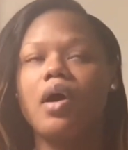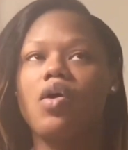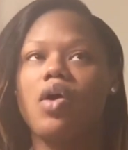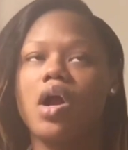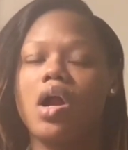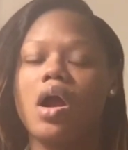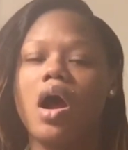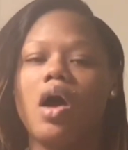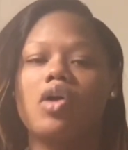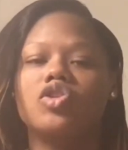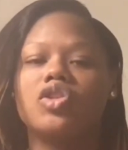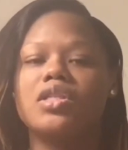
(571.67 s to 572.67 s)
or
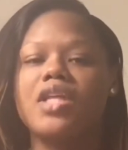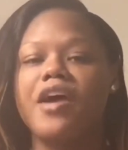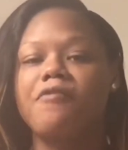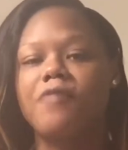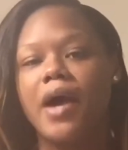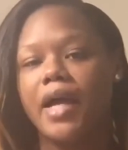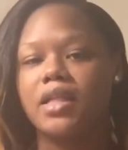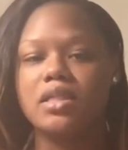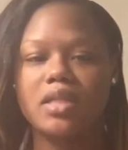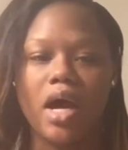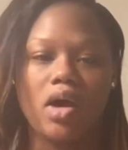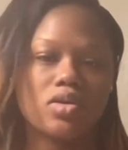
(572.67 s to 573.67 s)
I'll just like find
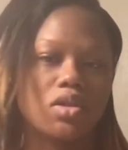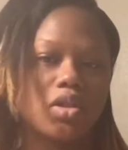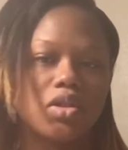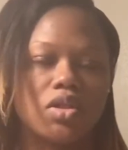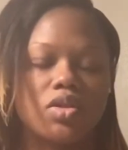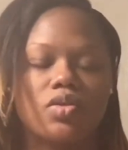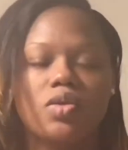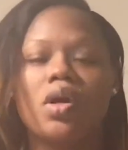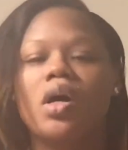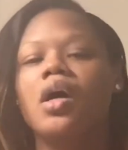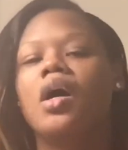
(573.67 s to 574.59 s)
styles to do.